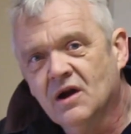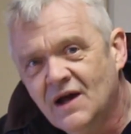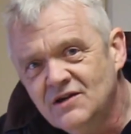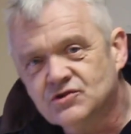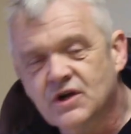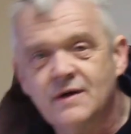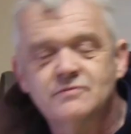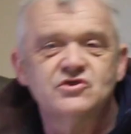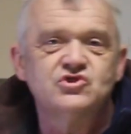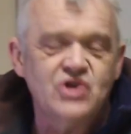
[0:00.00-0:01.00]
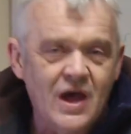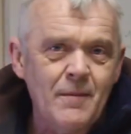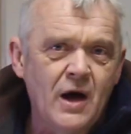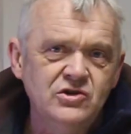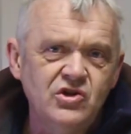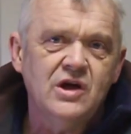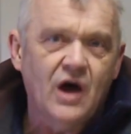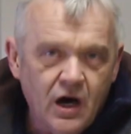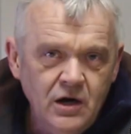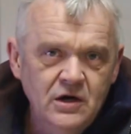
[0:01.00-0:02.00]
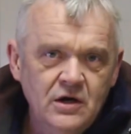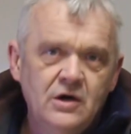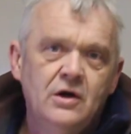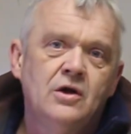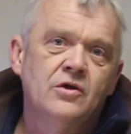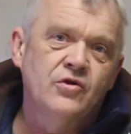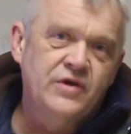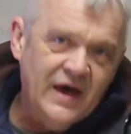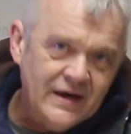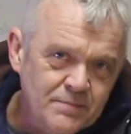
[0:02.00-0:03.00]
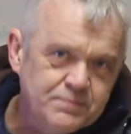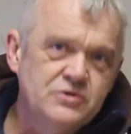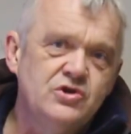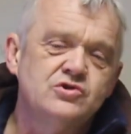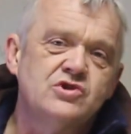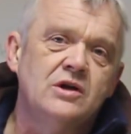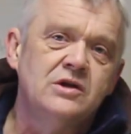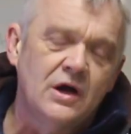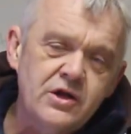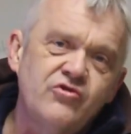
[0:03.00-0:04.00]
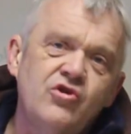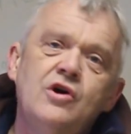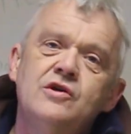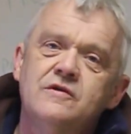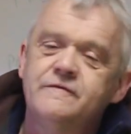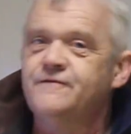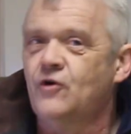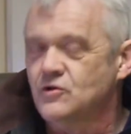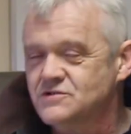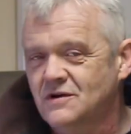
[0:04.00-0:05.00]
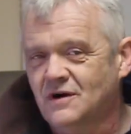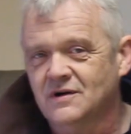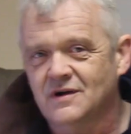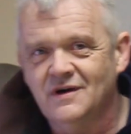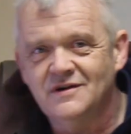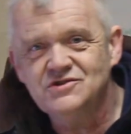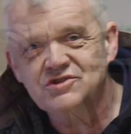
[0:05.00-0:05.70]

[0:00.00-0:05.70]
electric, it was the same idea get it produce a lot of turning force on a